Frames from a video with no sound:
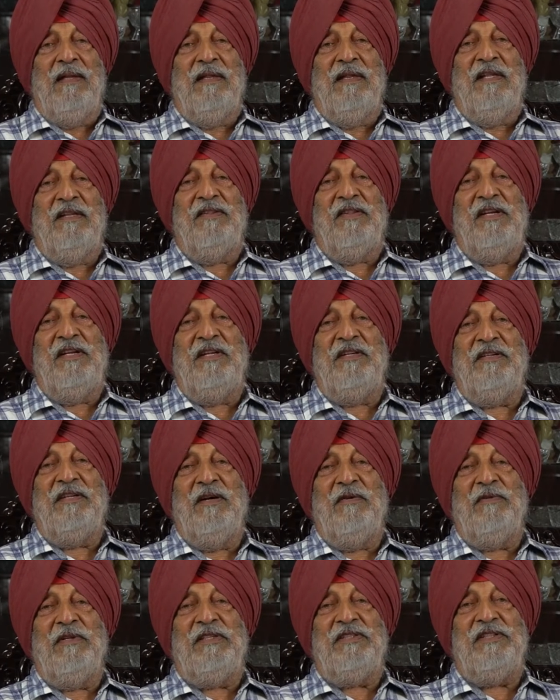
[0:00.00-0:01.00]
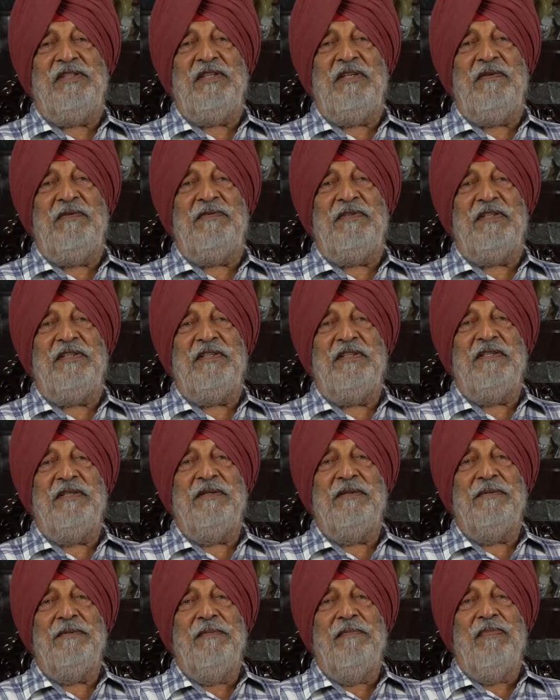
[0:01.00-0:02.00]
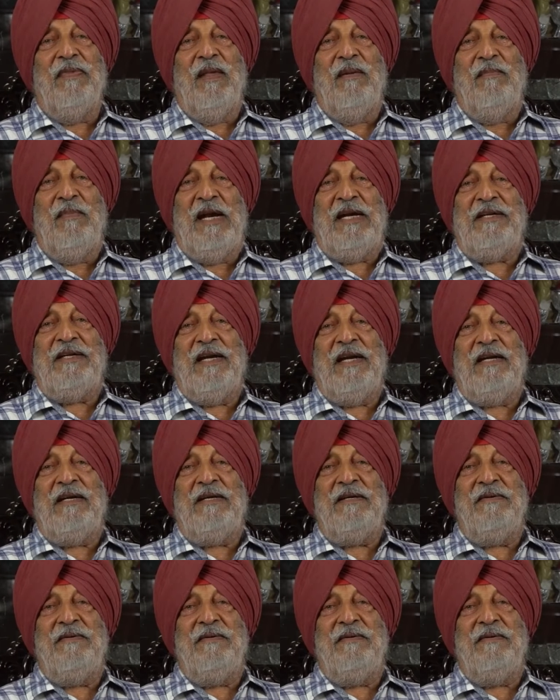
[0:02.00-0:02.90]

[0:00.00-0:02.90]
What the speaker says: the three service chiefs met and